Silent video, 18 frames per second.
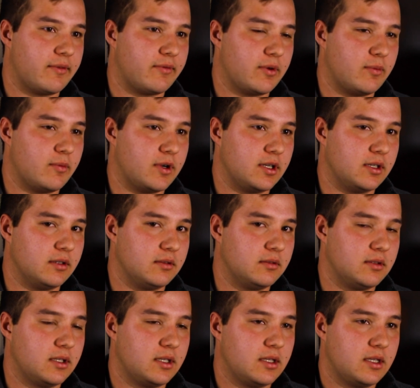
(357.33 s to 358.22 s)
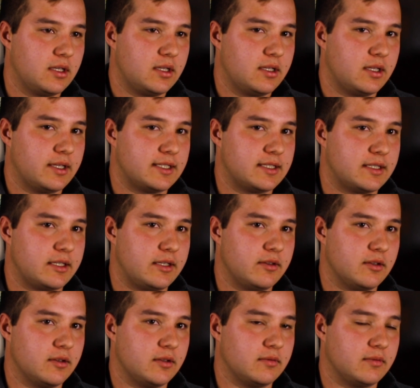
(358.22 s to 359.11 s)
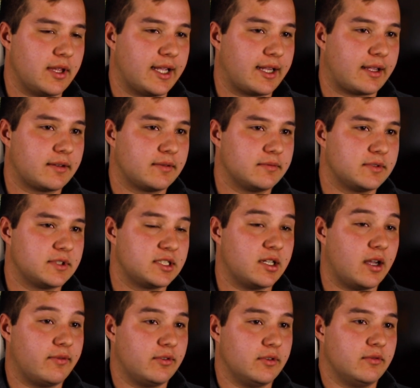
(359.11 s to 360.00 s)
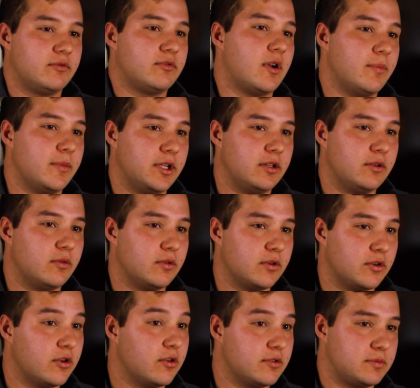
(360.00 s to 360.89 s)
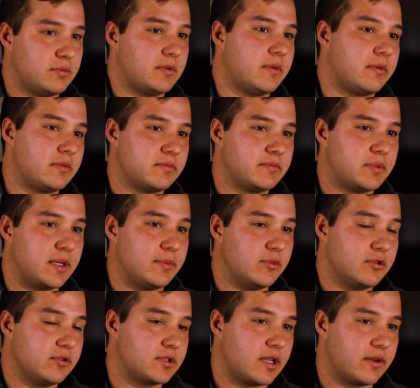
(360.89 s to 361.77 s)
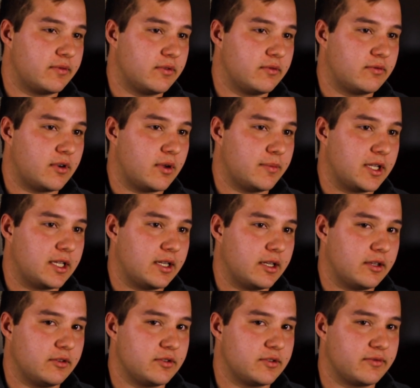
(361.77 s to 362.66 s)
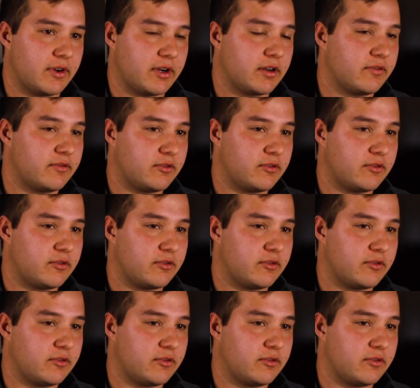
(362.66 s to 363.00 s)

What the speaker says: Everyone has either like suffered from it or knows people who suffered from it, and there's very